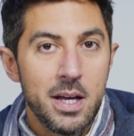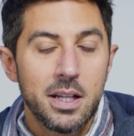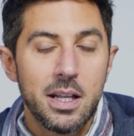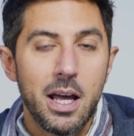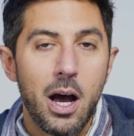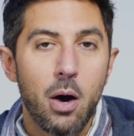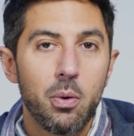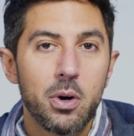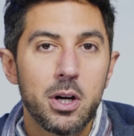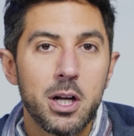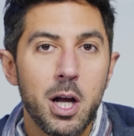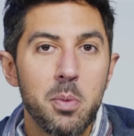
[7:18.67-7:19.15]

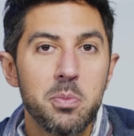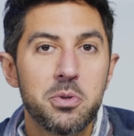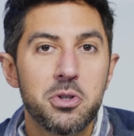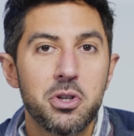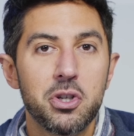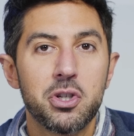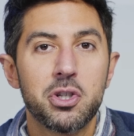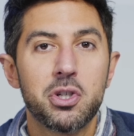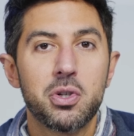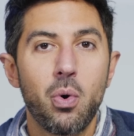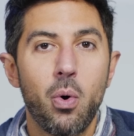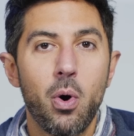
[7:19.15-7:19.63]
Now, when it comes
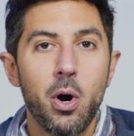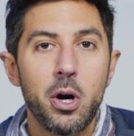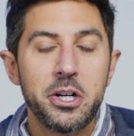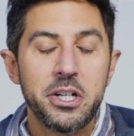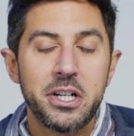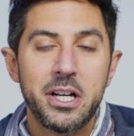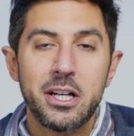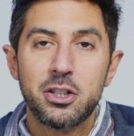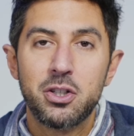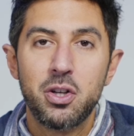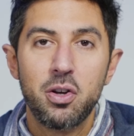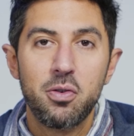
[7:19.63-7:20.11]
to storage,
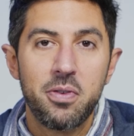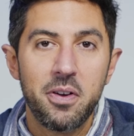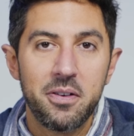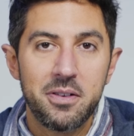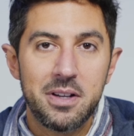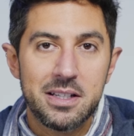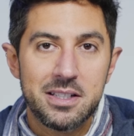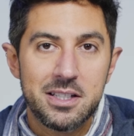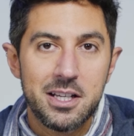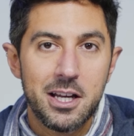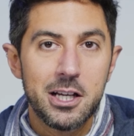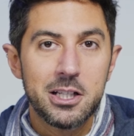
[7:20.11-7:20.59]
you get
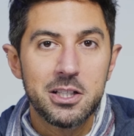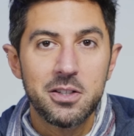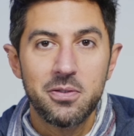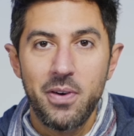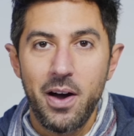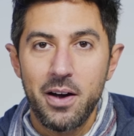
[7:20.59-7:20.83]
256,